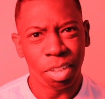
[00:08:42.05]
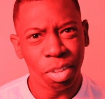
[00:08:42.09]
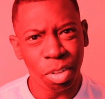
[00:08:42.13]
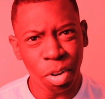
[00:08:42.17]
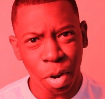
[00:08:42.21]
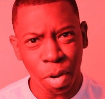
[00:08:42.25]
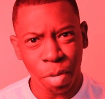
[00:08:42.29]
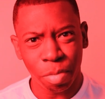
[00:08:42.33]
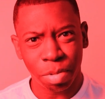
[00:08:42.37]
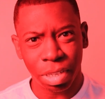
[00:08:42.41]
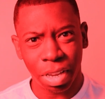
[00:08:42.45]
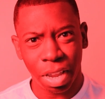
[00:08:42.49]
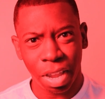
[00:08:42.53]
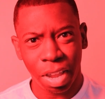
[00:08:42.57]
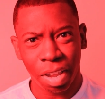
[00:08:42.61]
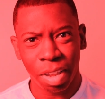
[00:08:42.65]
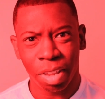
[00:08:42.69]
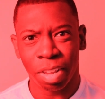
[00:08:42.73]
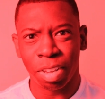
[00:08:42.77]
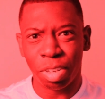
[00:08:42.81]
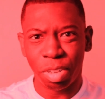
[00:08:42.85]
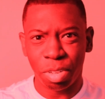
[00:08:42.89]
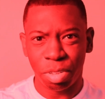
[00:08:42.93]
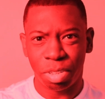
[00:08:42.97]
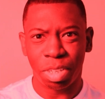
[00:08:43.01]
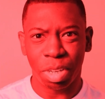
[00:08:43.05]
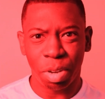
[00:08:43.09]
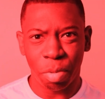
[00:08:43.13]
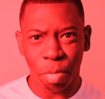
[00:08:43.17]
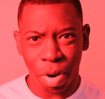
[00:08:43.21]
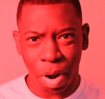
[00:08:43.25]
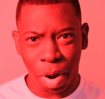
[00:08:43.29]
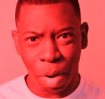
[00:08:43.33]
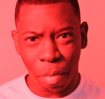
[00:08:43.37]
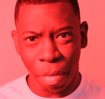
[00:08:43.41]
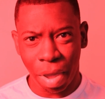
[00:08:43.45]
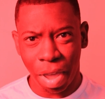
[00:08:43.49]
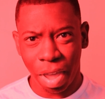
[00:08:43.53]
know what I'm saying? You see
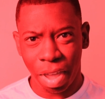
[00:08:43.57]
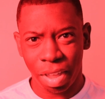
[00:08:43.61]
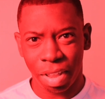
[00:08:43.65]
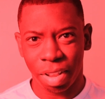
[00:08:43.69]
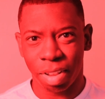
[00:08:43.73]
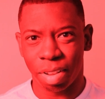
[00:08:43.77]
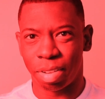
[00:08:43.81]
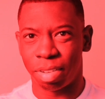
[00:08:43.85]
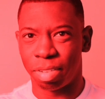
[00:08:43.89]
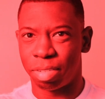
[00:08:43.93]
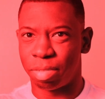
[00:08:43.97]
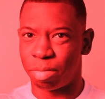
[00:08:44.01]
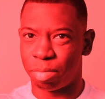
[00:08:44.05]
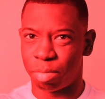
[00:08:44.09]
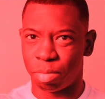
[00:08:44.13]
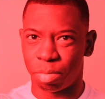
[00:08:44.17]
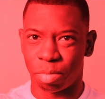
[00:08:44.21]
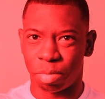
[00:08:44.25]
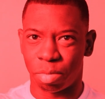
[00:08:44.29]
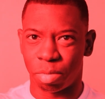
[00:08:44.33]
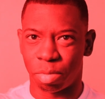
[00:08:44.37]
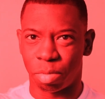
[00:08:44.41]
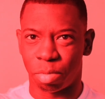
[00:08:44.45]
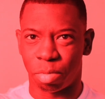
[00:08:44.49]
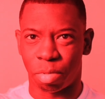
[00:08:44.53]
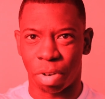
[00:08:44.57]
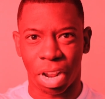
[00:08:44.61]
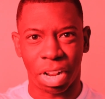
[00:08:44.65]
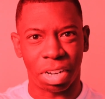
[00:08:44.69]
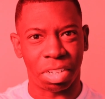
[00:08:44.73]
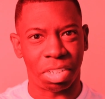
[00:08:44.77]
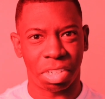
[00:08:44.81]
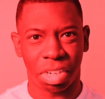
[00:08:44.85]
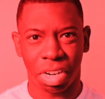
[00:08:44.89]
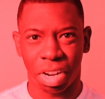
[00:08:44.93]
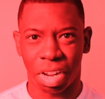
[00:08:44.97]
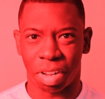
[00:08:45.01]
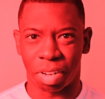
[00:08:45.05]
where I'm at? Red
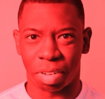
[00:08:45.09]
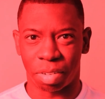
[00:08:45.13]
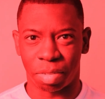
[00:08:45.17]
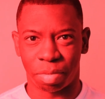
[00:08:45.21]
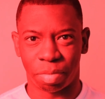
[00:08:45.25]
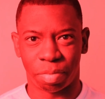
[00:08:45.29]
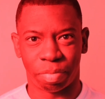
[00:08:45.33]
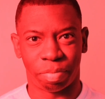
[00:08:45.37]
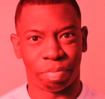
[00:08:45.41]
gel.